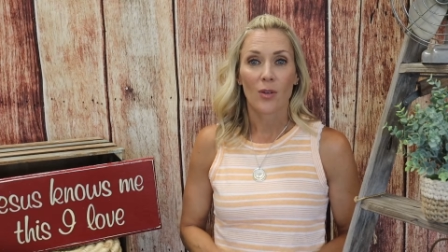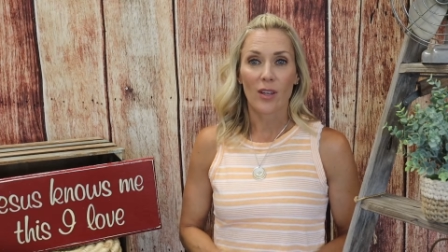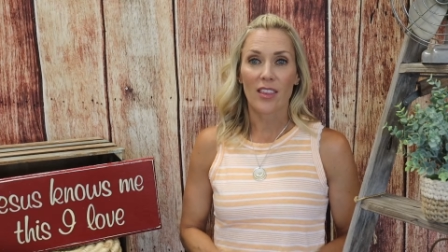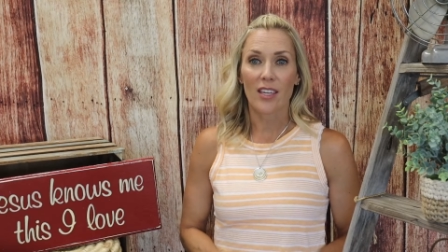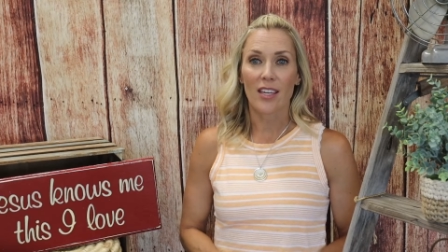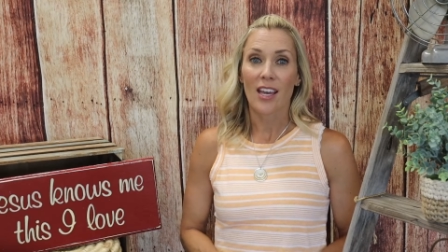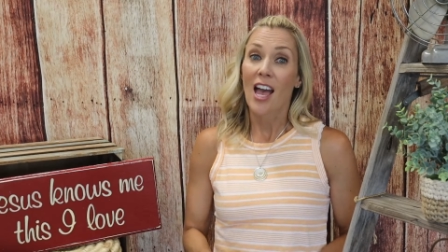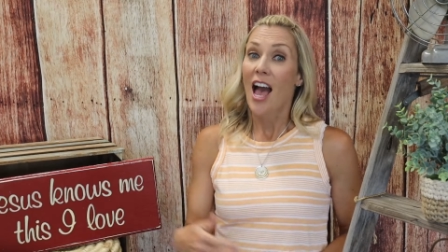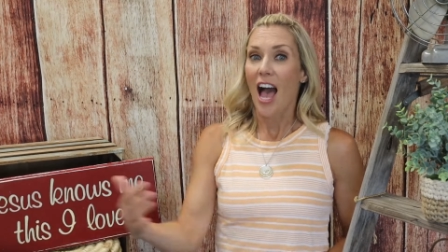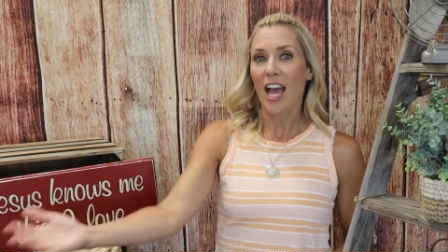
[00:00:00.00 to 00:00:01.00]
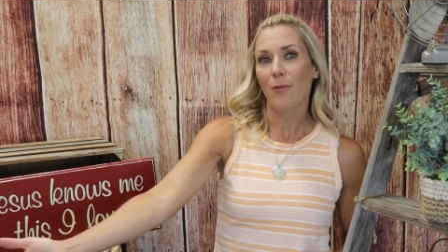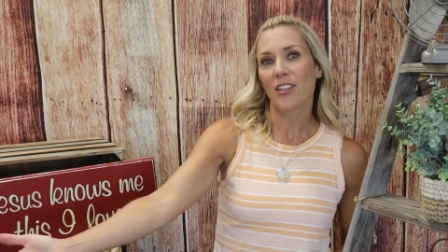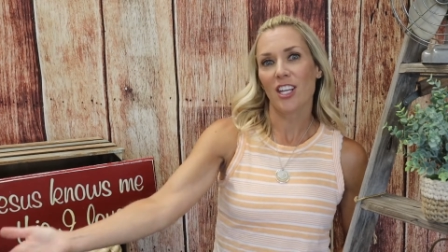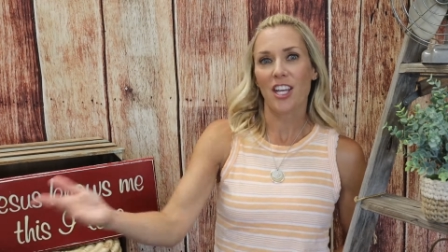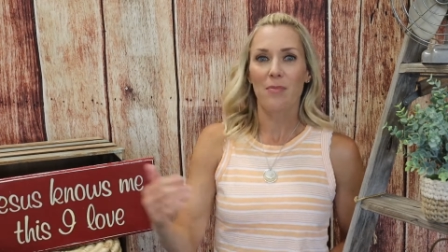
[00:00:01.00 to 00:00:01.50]
We think, I
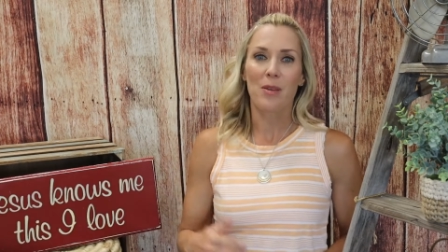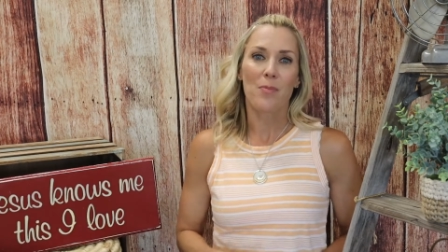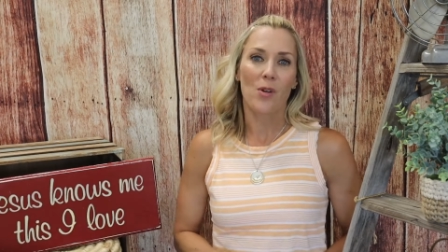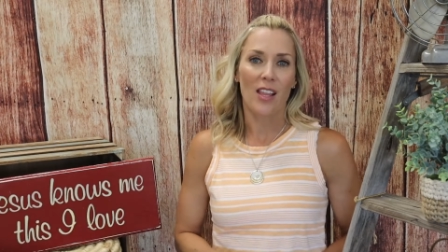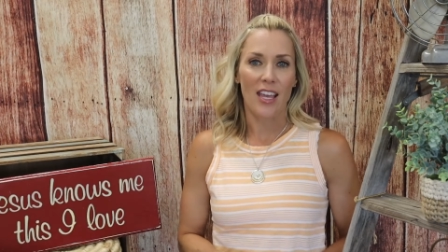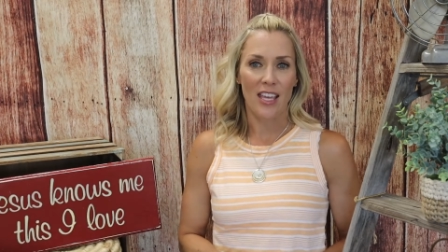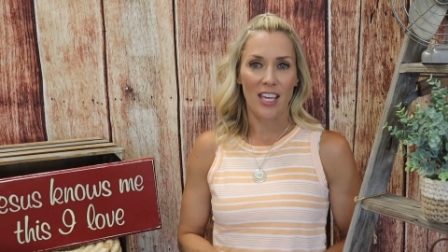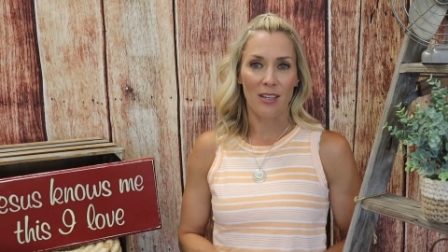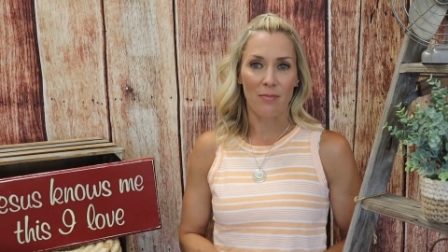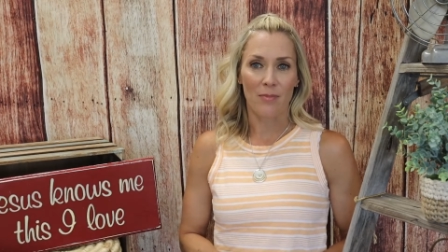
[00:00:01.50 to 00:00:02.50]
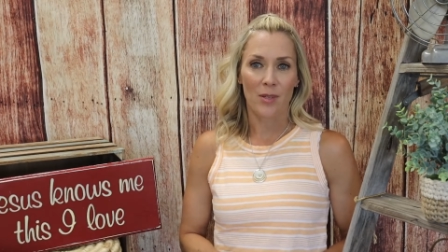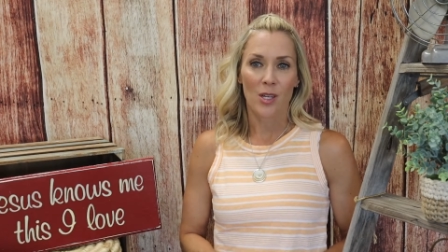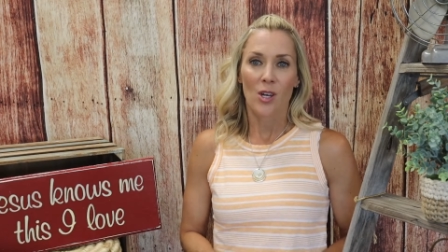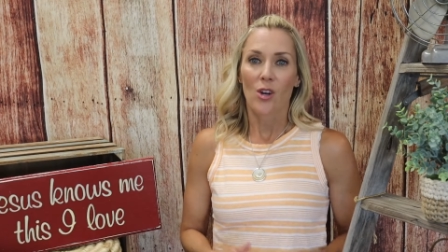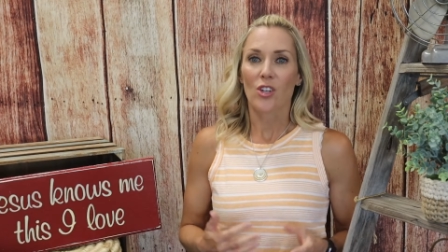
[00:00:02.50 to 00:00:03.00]
wish I could be more like him,
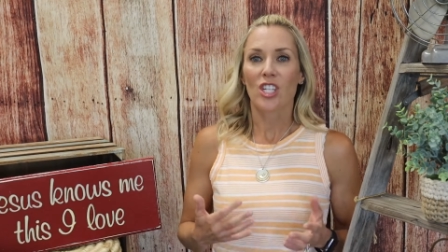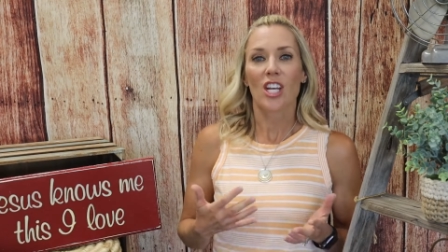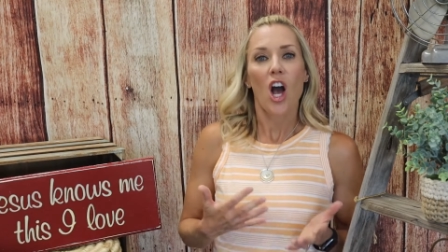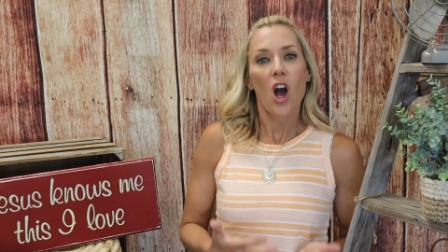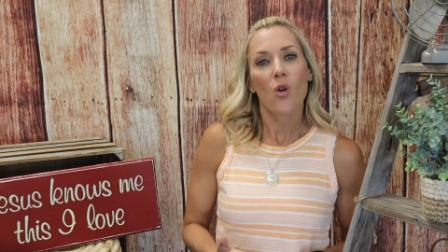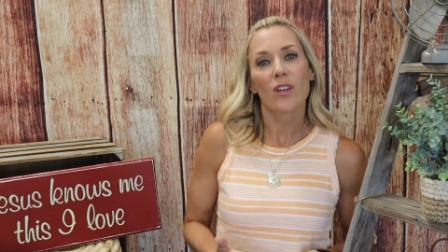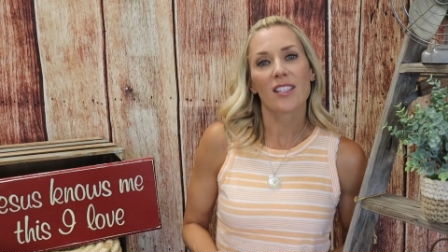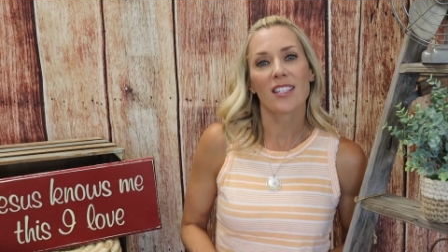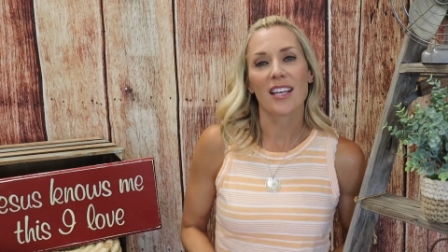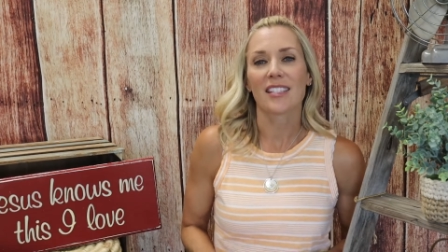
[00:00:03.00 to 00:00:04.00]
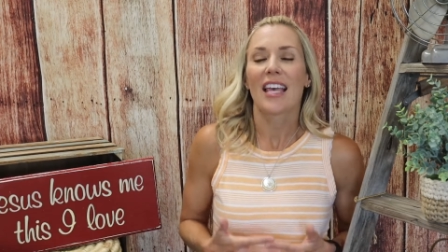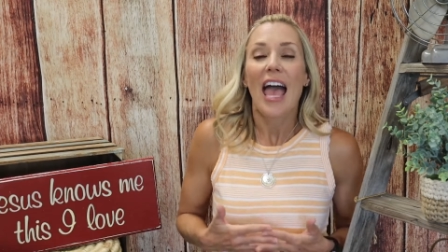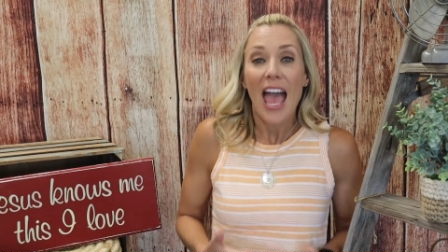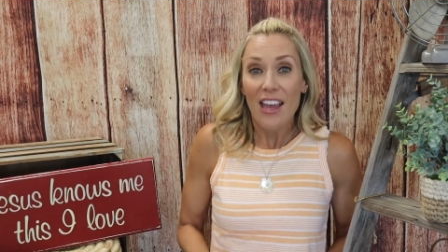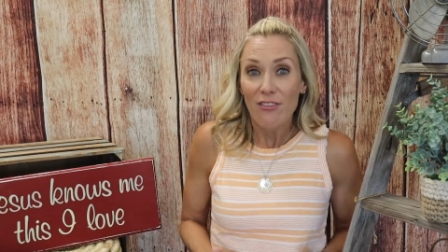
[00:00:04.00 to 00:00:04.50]
or she always does
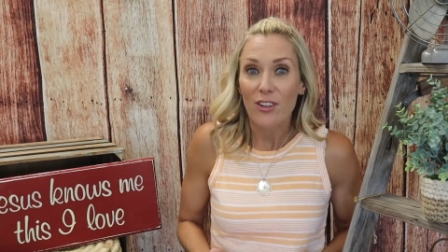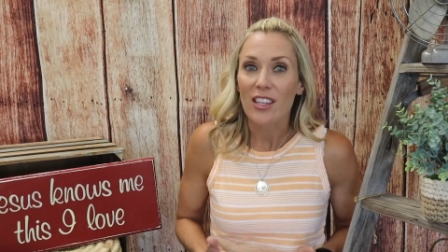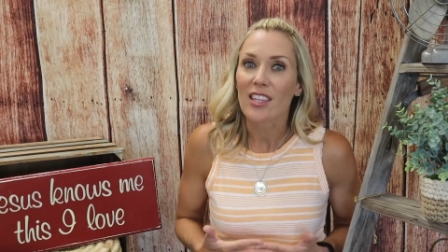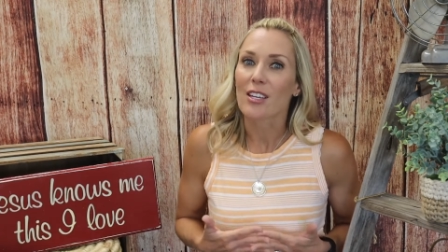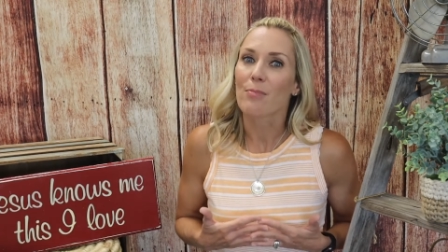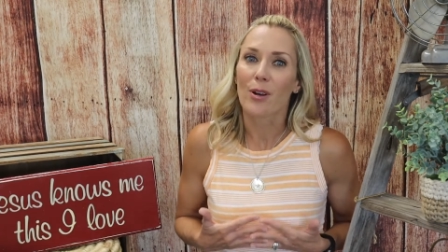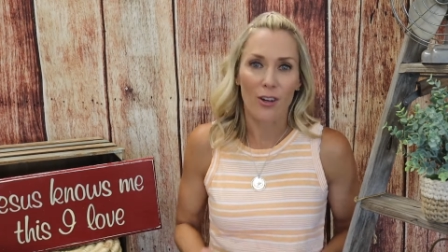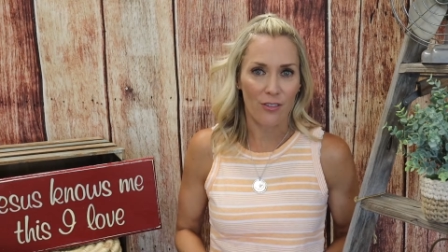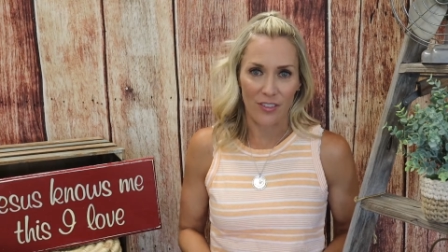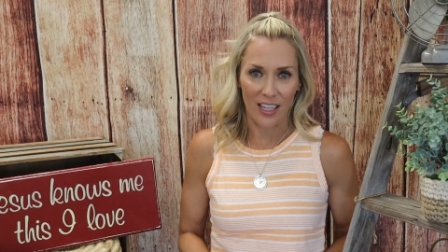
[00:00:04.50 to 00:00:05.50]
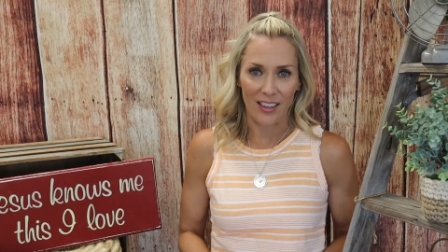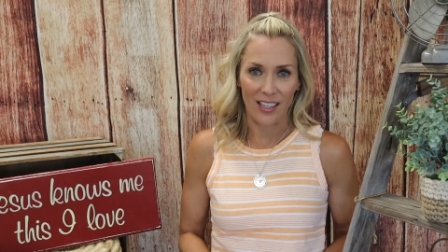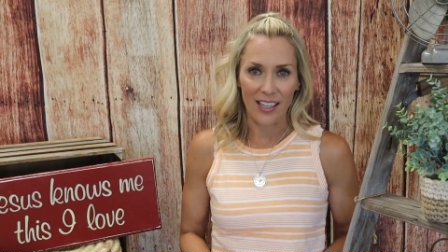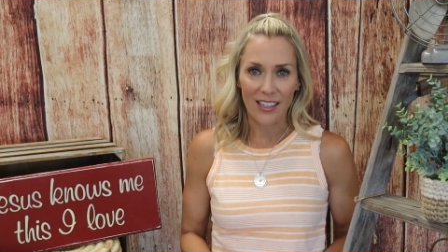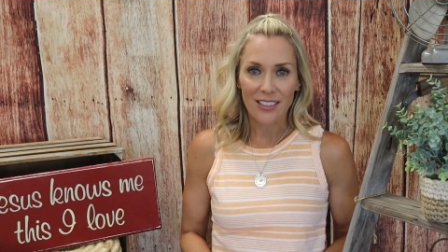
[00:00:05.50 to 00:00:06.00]
everything
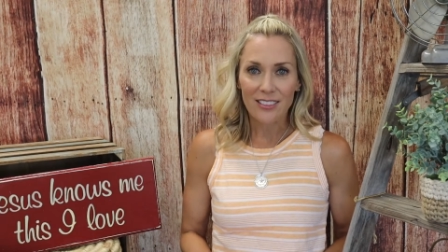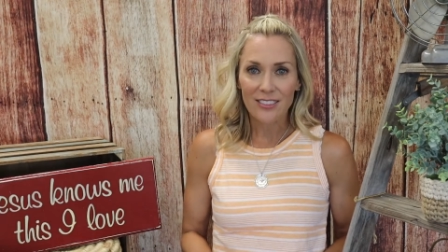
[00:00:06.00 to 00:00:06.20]
perfectly.